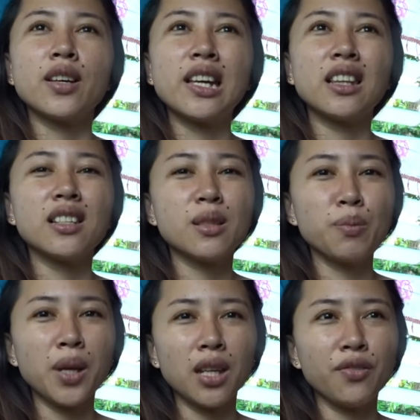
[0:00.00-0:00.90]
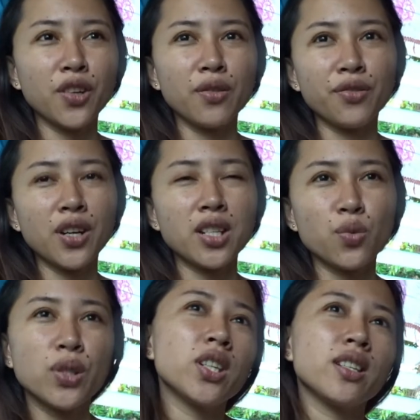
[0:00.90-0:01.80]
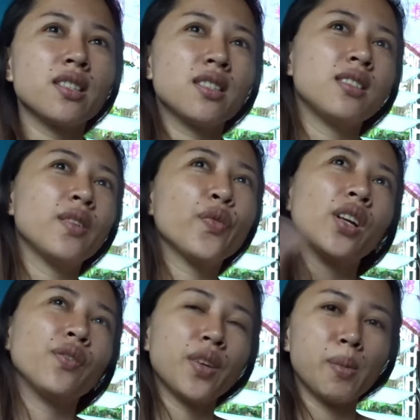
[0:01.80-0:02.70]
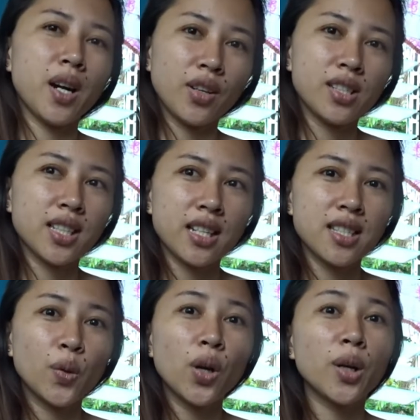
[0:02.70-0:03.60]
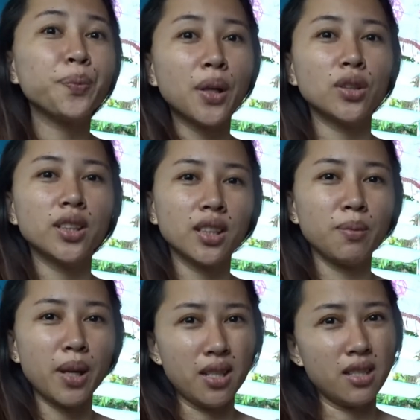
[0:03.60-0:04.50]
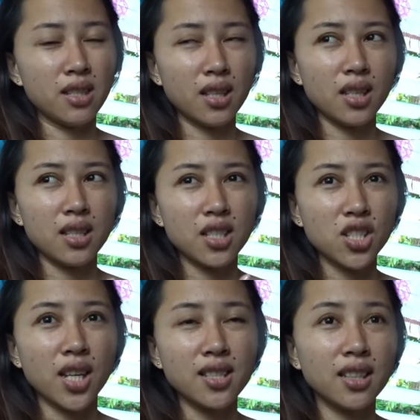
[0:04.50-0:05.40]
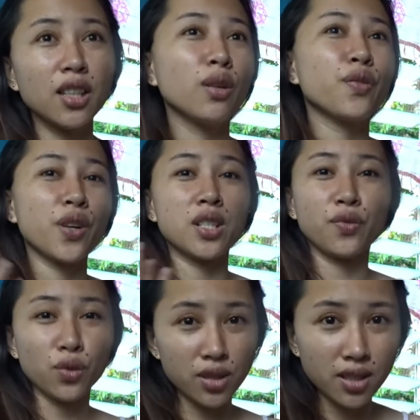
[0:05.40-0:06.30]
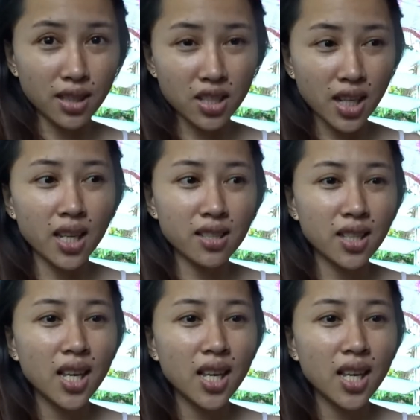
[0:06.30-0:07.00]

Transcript: it is made from fresh, which is different from ours kasi we are powdered-based shakes, hindi yung fresh fruits na shakes.